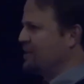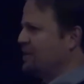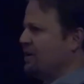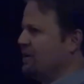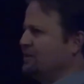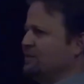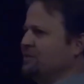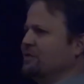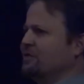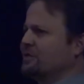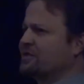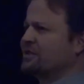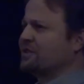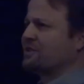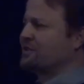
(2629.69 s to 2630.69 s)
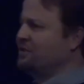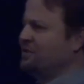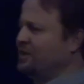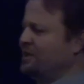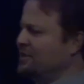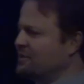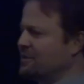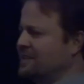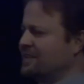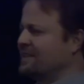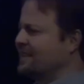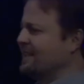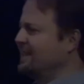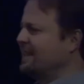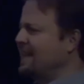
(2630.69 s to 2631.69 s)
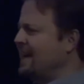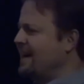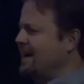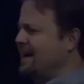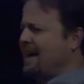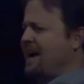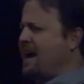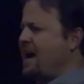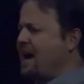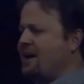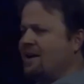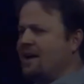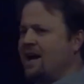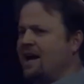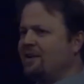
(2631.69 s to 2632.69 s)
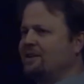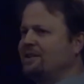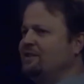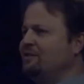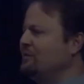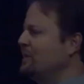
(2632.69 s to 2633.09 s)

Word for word: called Universal Studios and is like, how did you